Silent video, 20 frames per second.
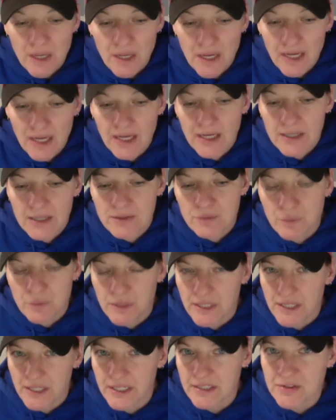And when
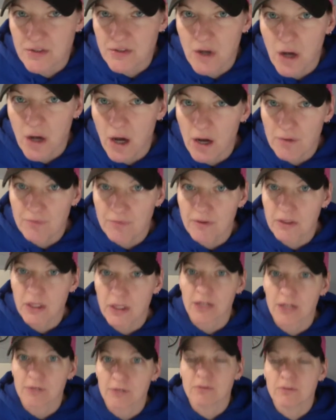it gets off, a
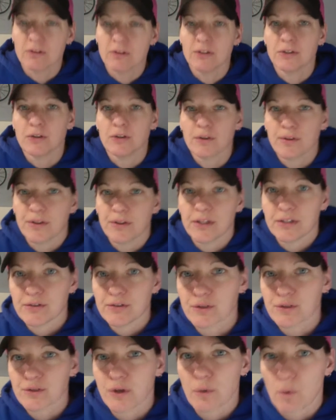lot of little things
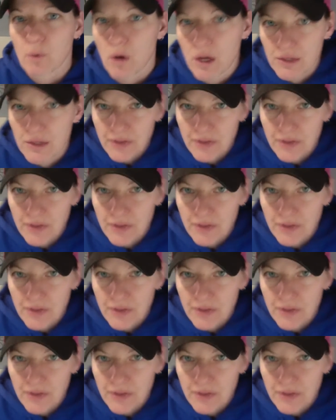go on